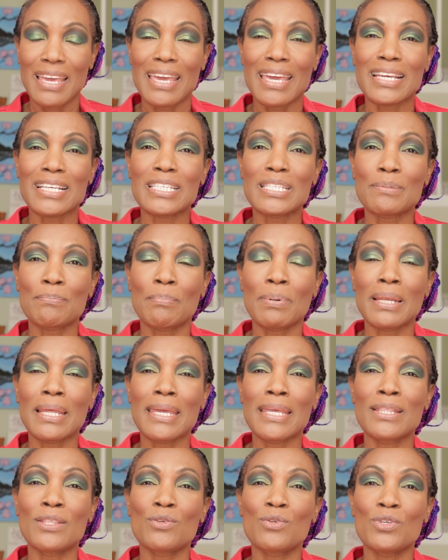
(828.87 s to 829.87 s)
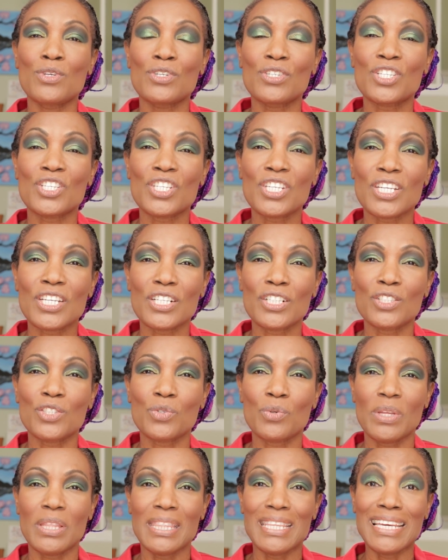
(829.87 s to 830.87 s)
Explain to your
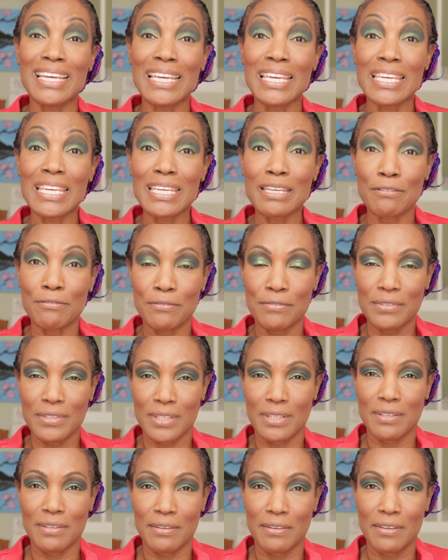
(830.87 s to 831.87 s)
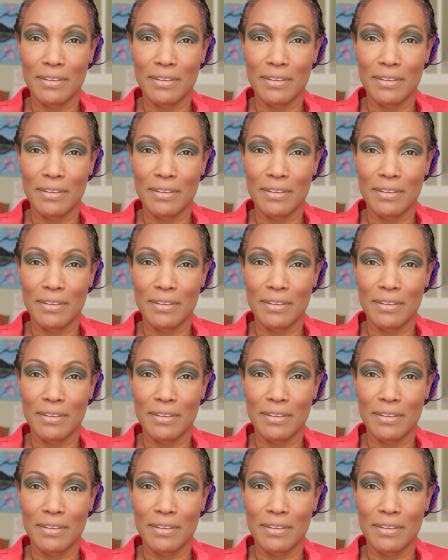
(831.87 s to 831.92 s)
children the gift,